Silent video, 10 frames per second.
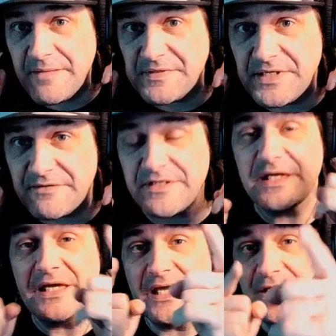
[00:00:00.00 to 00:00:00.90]
able to hear it,
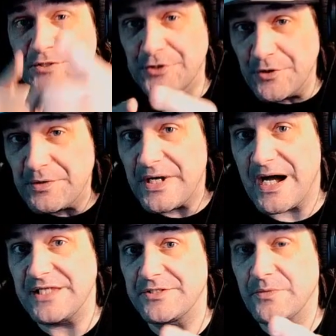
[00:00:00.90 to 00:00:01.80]
and you
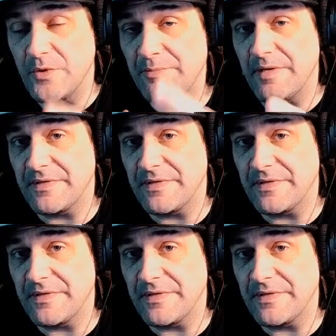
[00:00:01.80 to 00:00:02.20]
guys will be able